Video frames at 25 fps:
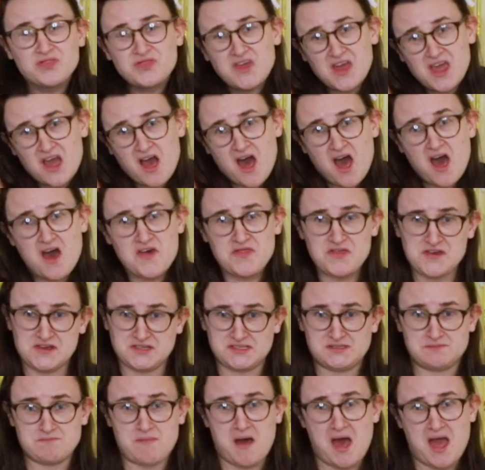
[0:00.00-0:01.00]
The
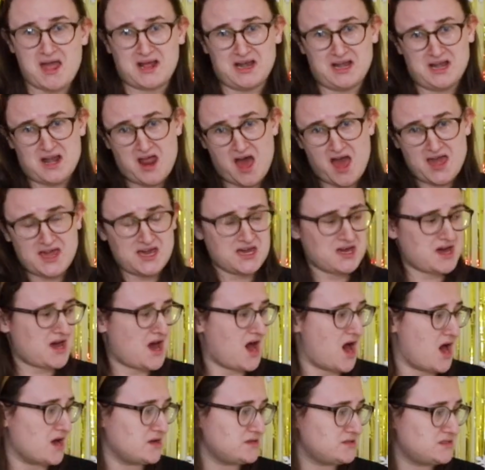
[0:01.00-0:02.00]
others might
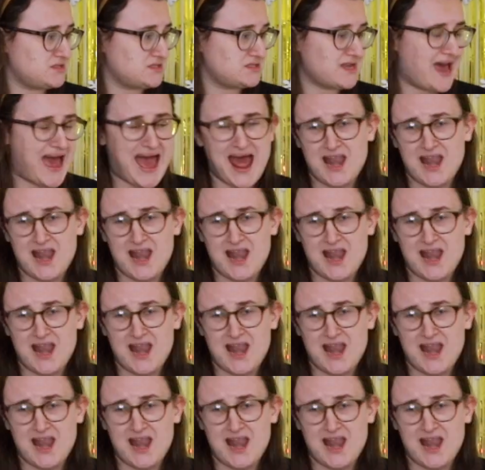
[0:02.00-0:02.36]
like us